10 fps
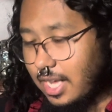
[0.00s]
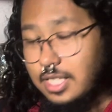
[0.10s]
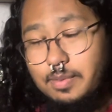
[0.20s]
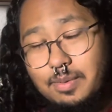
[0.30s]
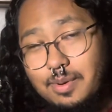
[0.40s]

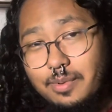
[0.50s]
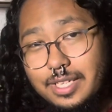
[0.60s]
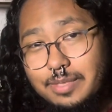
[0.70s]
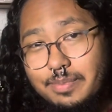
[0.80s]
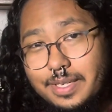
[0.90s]
Speaking of
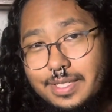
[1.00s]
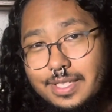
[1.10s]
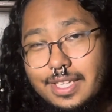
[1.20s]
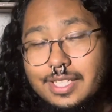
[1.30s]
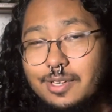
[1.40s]
recipes,
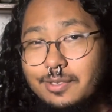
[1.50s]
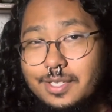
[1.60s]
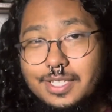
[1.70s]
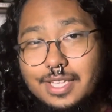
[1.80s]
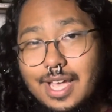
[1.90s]
let's go into
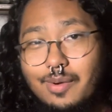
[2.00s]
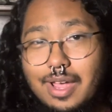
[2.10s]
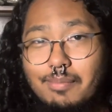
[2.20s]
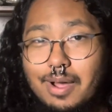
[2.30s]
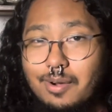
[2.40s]
the segue
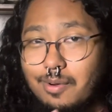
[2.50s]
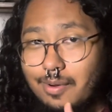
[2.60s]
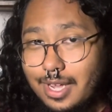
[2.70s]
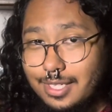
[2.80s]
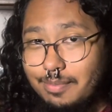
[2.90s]
about
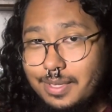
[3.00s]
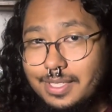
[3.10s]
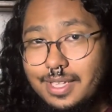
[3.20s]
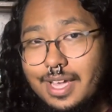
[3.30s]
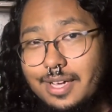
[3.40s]

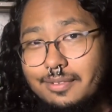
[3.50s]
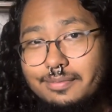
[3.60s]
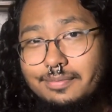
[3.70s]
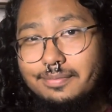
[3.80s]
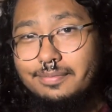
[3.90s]
recipes now.
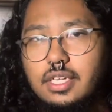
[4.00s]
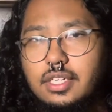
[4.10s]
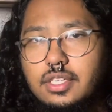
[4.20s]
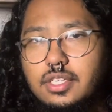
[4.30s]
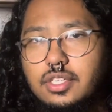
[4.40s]

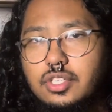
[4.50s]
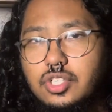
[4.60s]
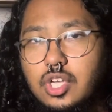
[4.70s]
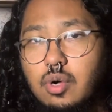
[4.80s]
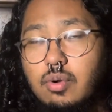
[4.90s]

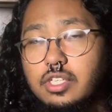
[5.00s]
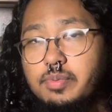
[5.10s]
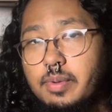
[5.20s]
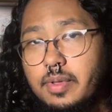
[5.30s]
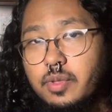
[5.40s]
So,
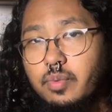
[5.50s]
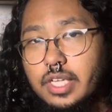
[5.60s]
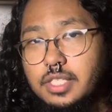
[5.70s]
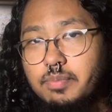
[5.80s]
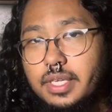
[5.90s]
speaking about the
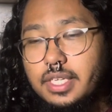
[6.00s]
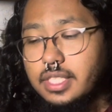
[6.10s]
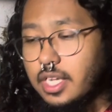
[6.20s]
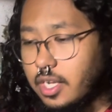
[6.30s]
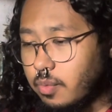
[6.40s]
recipes,
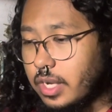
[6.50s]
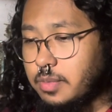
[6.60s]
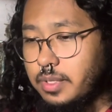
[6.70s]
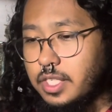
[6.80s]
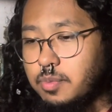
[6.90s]
a good
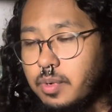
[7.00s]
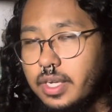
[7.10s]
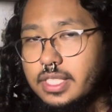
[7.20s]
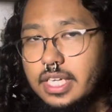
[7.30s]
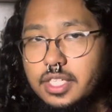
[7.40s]
recipe in this
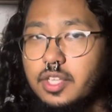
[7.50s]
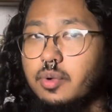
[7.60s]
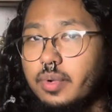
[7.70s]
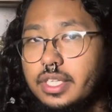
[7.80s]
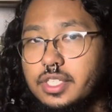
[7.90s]
book is actually the
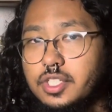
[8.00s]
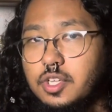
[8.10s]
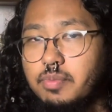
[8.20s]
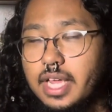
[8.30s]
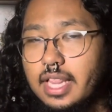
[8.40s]
green
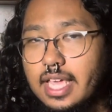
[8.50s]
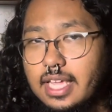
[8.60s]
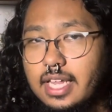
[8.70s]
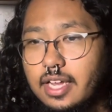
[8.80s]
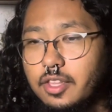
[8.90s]
soup that I like
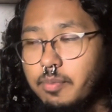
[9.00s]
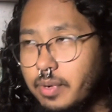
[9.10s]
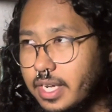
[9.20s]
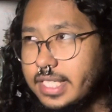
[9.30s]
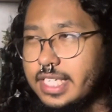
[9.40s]
in here. The
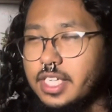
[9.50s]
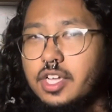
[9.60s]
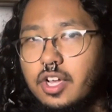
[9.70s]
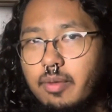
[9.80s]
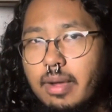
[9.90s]
book contains a
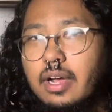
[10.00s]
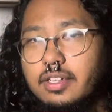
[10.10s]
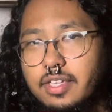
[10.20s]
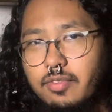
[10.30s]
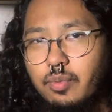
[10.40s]
good amount
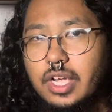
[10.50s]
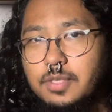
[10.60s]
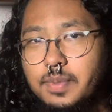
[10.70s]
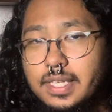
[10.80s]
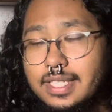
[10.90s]
of different
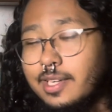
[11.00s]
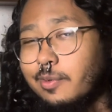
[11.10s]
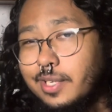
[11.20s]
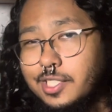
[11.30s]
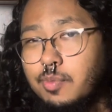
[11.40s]
recipes, and the
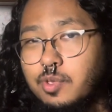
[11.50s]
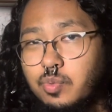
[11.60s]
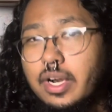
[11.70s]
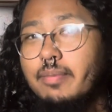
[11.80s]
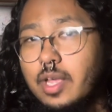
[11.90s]
green soup is
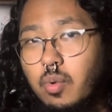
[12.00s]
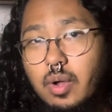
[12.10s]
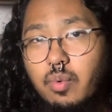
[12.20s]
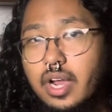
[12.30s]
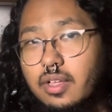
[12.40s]
one I make quite
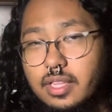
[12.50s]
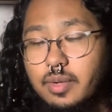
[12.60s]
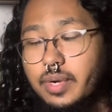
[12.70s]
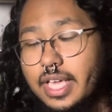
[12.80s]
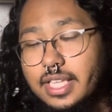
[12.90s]
regularly
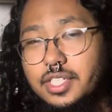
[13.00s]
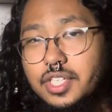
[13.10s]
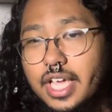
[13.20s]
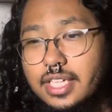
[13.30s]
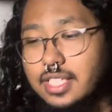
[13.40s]
when I get the
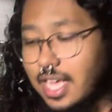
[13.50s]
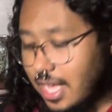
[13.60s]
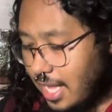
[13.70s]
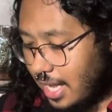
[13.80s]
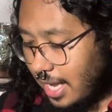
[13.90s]
chance.
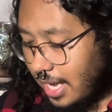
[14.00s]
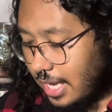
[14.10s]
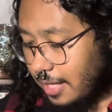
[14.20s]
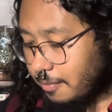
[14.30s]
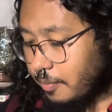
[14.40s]
Uh,